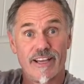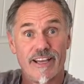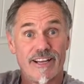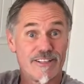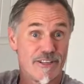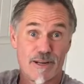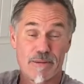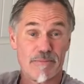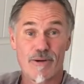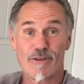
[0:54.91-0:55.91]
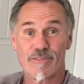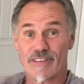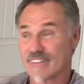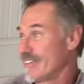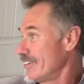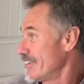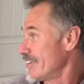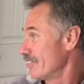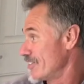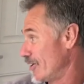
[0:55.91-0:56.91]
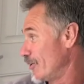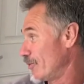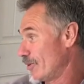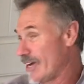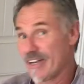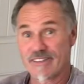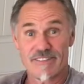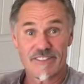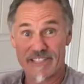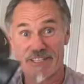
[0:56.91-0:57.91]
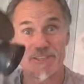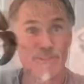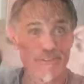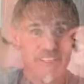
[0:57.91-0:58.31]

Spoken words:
and it's going to be perfect. So stay tuned.